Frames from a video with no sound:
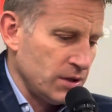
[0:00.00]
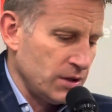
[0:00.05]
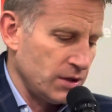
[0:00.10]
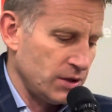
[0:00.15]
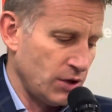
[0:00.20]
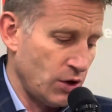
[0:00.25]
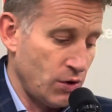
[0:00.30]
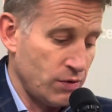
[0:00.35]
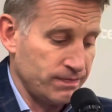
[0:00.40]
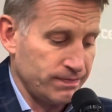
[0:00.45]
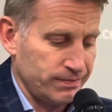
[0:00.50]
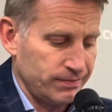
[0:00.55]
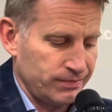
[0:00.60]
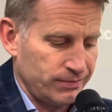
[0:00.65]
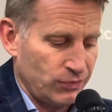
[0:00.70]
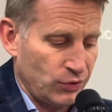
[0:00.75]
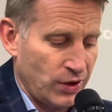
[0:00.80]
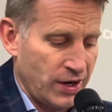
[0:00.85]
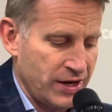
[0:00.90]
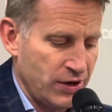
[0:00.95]
You know,
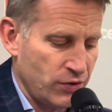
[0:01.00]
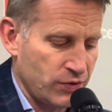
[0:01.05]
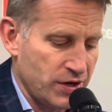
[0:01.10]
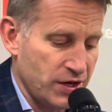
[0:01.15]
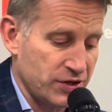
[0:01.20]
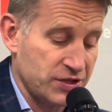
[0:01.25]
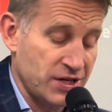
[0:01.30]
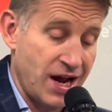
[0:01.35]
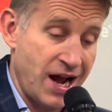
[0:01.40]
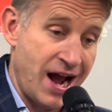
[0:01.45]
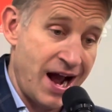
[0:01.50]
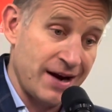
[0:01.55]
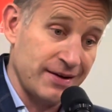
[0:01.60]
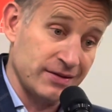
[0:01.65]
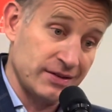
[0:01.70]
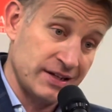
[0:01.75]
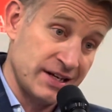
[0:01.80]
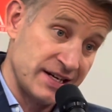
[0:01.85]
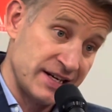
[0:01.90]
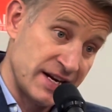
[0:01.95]
Moreno gets hot.
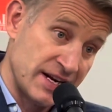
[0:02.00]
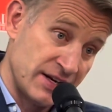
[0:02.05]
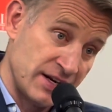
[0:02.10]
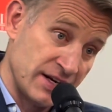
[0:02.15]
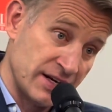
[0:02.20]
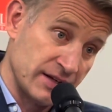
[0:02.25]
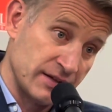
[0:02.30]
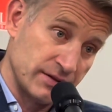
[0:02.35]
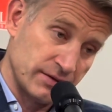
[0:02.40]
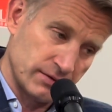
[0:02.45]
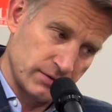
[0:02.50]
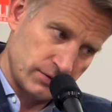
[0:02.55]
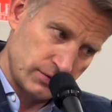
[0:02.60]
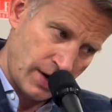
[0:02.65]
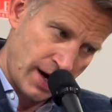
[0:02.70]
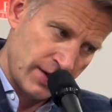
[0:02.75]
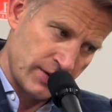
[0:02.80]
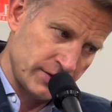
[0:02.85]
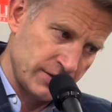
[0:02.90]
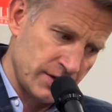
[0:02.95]
He gets it.
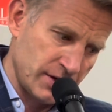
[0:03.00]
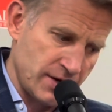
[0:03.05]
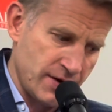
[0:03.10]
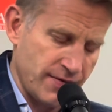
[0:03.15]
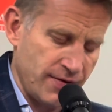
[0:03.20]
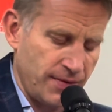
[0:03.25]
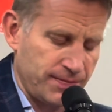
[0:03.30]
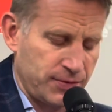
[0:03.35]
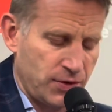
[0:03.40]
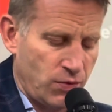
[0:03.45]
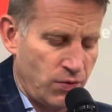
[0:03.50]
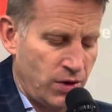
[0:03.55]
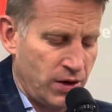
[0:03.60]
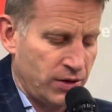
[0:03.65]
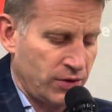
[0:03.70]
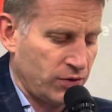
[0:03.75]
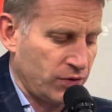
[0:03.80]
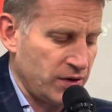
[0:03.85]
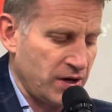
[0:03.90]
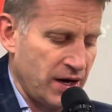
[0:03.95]
Rowland did give up the 1-3.
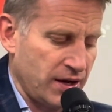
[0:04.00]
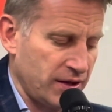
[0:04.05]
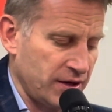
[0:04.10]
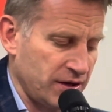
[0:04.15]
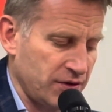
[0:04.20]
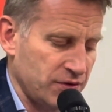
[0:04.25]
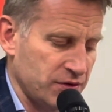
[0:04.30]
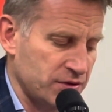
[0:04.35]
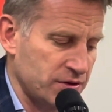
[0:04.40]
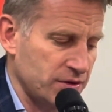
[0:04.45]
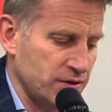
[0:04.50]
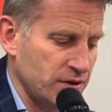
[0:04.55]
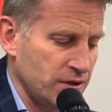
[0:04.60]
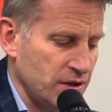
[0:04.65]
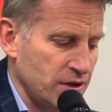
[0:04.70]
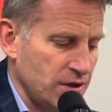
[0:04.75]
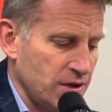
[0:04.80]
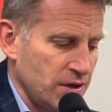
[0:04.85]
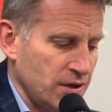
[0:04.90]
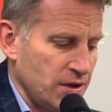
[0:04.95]
I think it was...
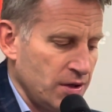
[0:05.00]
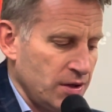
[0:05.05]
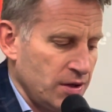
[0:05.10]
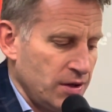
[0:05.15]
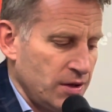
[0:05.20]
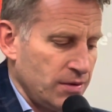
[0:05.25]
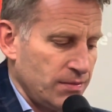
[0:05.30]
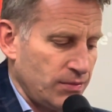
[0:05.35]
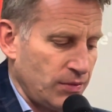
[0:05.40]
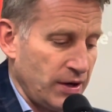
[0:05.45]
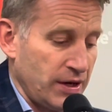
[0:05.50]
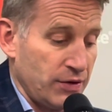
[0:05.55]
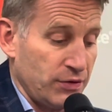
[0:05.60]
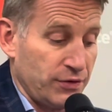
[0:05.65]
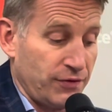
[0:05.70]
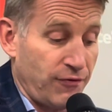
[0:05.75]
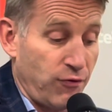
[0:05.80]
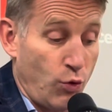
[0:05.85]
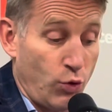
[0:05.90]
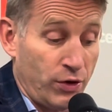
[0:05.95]
It was
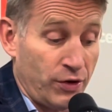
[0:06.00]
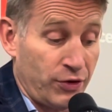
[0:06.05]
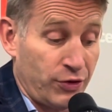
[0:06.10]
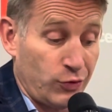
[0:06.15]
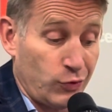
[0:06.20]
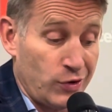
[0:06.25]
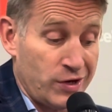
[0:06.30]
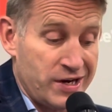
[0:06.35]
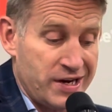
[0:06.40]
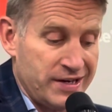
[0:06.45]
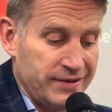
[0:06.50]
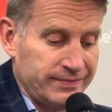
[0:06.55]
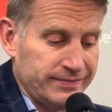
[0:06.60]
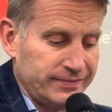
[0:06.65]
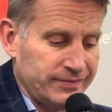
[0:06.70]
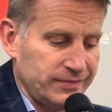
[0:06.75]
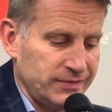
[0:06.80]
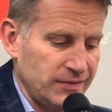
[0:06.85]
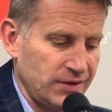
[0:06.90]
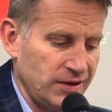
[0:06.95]
4-3,
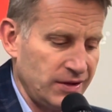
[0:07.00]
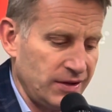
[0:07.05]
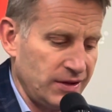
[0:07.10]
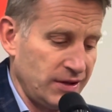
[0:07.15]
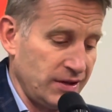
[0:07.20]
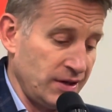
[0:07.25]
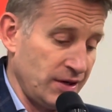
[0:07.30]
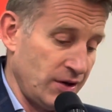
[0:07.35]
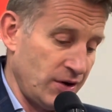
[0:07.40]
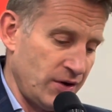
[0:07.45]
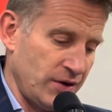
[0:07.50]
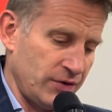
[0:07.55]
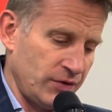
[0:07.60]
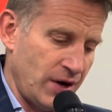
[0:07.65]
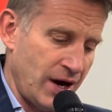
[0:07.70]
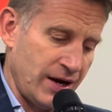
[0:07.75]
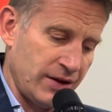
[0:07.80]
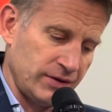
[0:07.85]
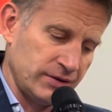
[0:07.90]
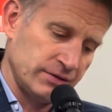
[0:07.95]
you know, and
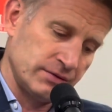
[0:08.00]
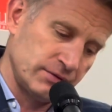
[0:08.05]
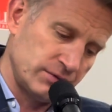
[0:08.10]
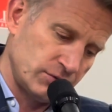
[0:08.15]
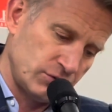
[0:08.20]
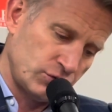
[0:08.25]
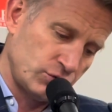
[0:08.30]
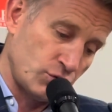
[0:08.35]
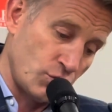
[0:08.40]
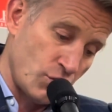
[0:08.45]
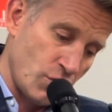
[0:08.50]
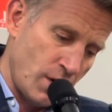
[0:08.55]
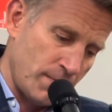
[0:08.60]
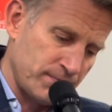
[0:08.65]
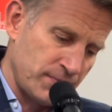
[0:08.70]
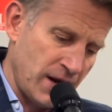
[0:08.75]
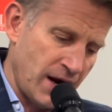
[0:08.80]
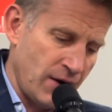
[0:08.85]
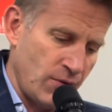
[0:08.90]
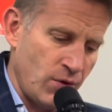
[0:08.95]
Ryland screwed up
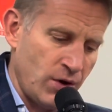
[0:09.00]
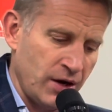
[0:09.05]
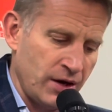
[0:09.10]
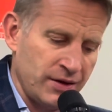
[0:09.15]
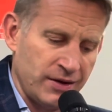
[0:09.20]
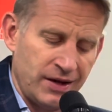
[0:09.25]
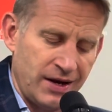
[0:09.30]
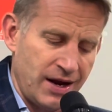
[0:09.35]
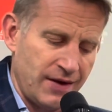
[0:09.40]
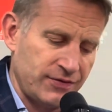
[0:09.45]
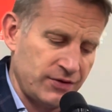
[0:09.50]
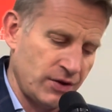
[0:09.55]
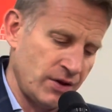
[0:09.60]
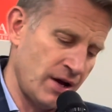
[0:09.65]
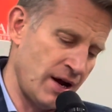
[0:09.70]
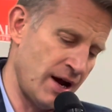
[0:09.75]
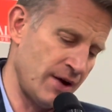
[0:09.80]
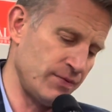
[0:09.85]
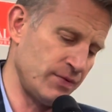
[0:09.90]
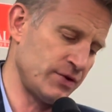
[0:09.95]
that one. And then after
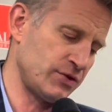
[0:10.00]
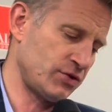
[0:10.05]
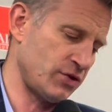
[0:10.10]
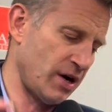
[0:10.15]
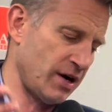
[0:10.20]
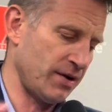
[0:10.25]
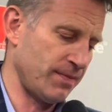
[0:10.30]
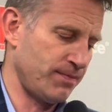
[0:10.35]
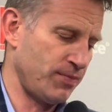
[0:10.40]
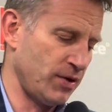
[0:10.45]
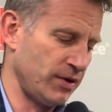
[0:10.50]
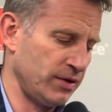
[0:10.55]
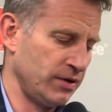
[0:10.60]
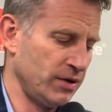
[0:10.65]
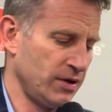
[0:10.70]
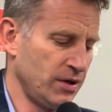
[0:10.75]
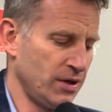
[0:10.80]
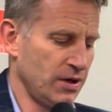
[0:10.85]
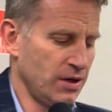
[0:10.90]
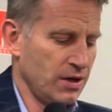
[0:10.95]
that, we tried to put
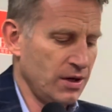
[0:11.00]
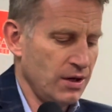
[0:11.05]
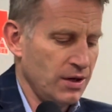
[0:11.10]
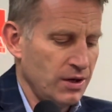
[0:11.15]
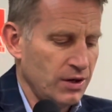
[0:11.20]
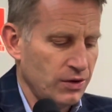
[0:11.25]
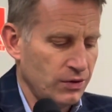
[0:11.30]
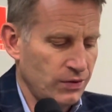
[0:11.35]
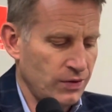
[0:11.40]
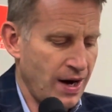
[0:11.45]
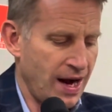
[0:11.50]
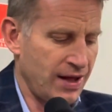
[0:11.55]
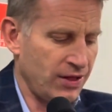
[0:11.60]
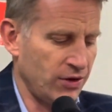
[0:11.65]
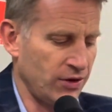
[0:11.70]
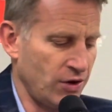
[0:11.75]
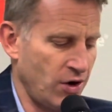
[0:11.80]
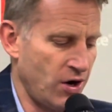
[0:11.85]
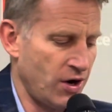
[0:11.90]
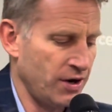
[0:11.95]

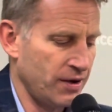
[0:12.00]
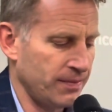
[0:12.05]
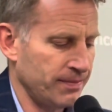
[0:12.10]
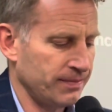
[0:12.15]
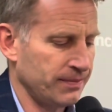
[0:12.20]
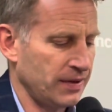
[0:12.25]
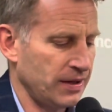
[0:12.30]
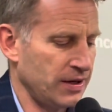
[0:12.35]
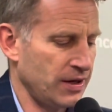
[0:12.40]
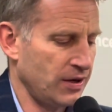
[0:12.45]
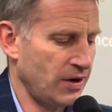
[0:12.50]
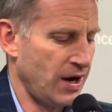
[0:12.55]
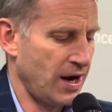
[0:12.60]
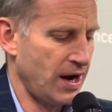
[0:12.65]
Ryland on him. You know,